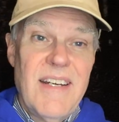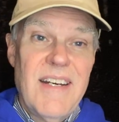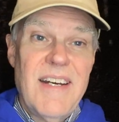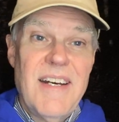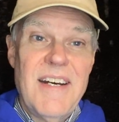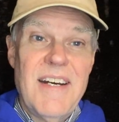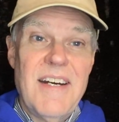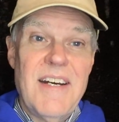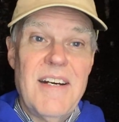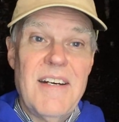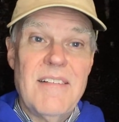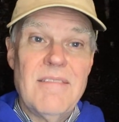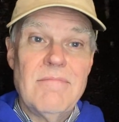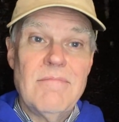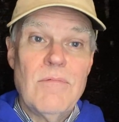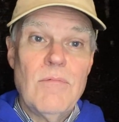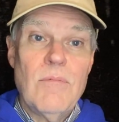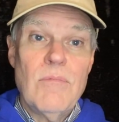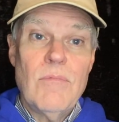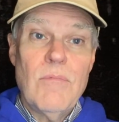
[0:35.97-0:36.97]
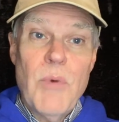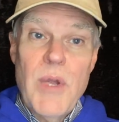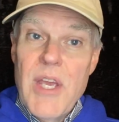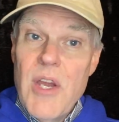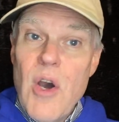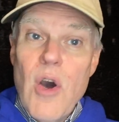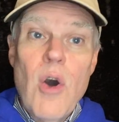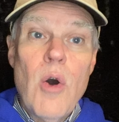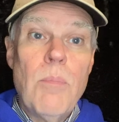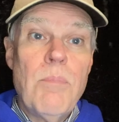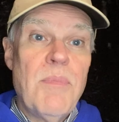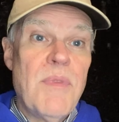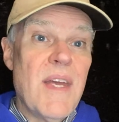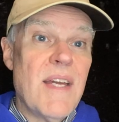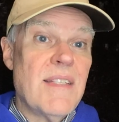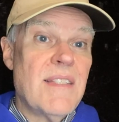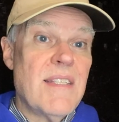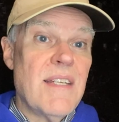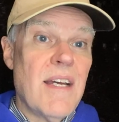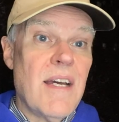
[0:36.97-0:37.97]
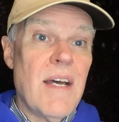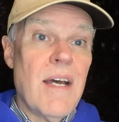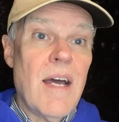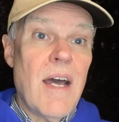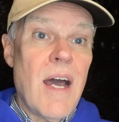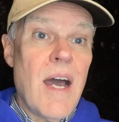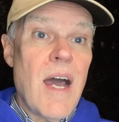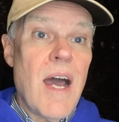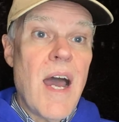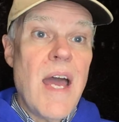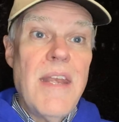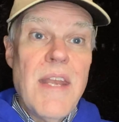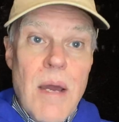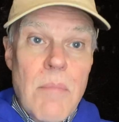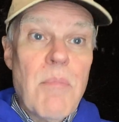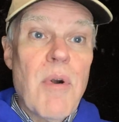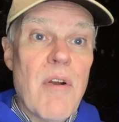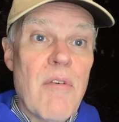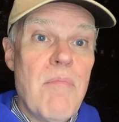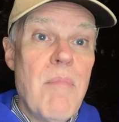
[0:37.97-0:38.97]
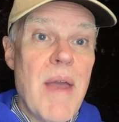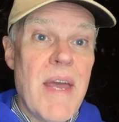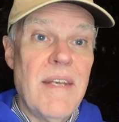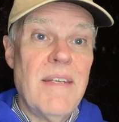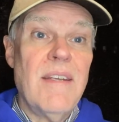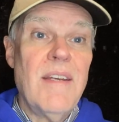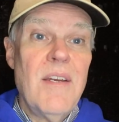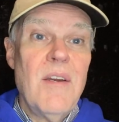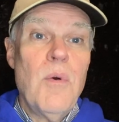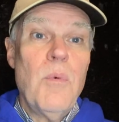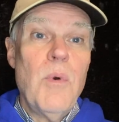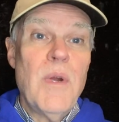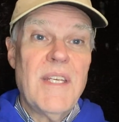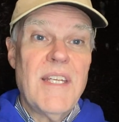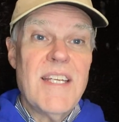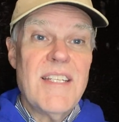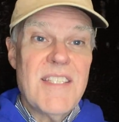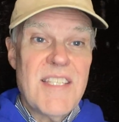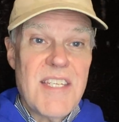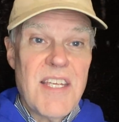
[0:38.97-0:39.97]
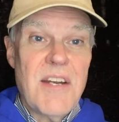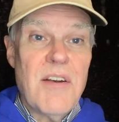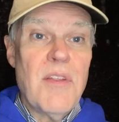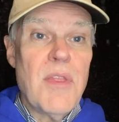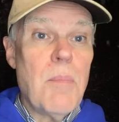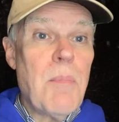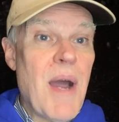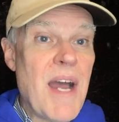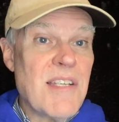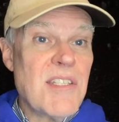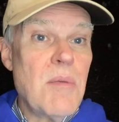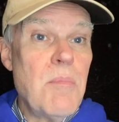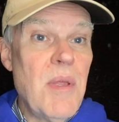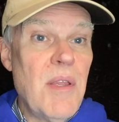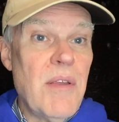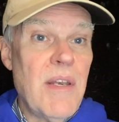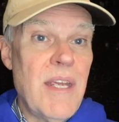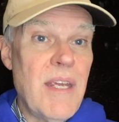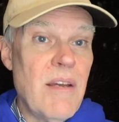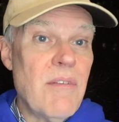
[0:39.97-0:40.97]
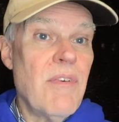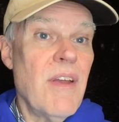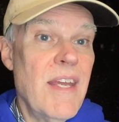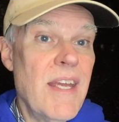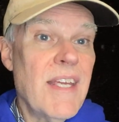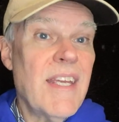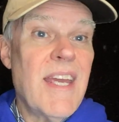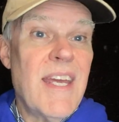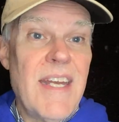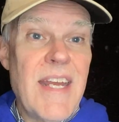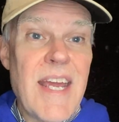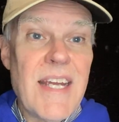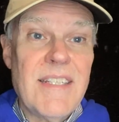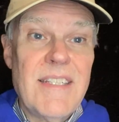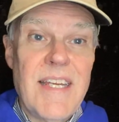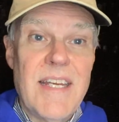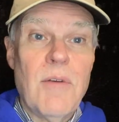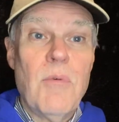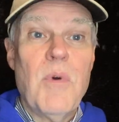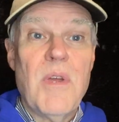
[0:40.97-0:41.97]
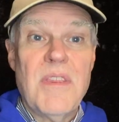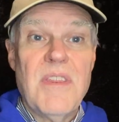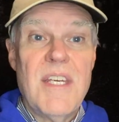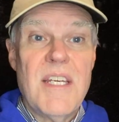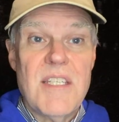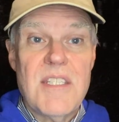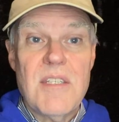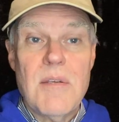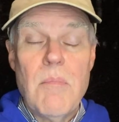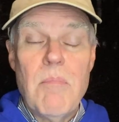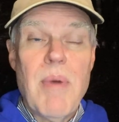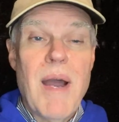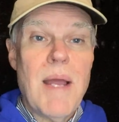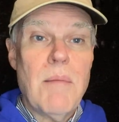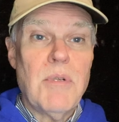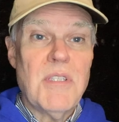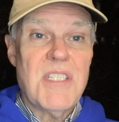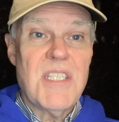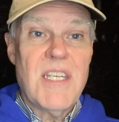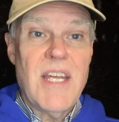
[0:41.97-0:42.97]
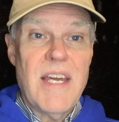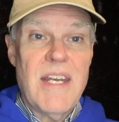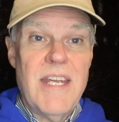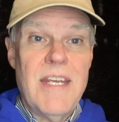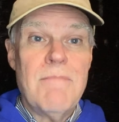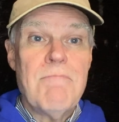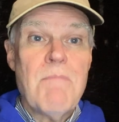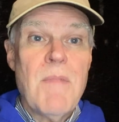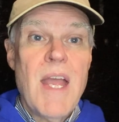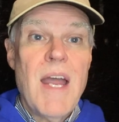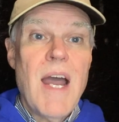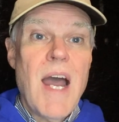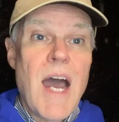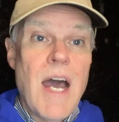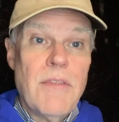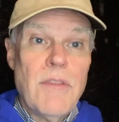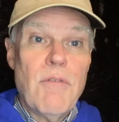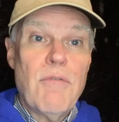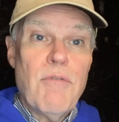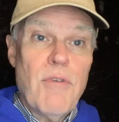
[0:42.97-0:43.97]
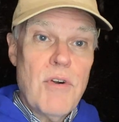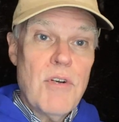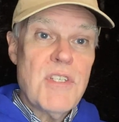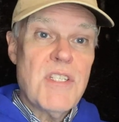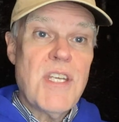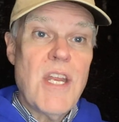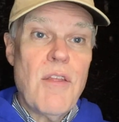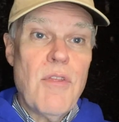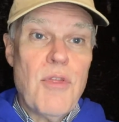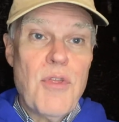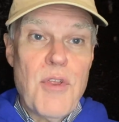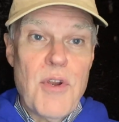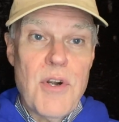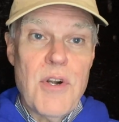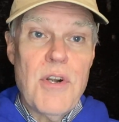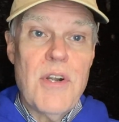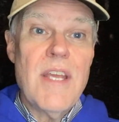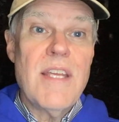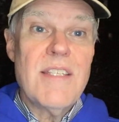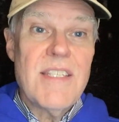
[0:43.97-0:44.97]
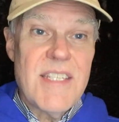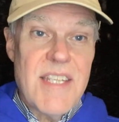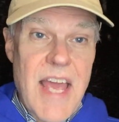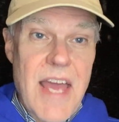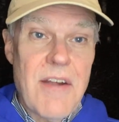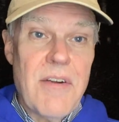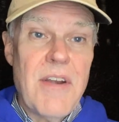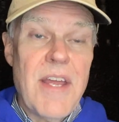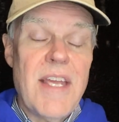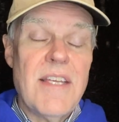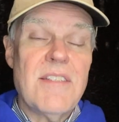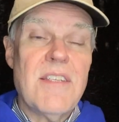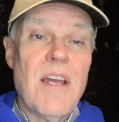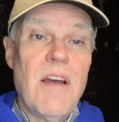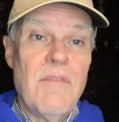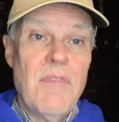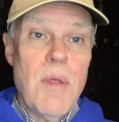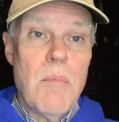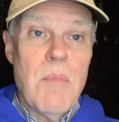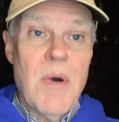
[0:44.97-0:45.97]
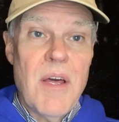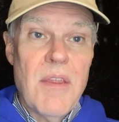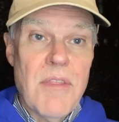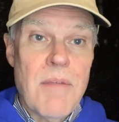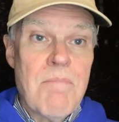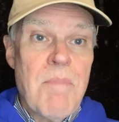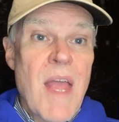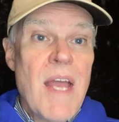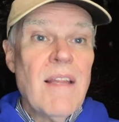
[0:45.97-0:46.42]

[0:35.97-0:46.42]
Uh, we hope that uh, a number of men would consider the possibility of connecting with this Bible study on the first and third Saturdays of the month.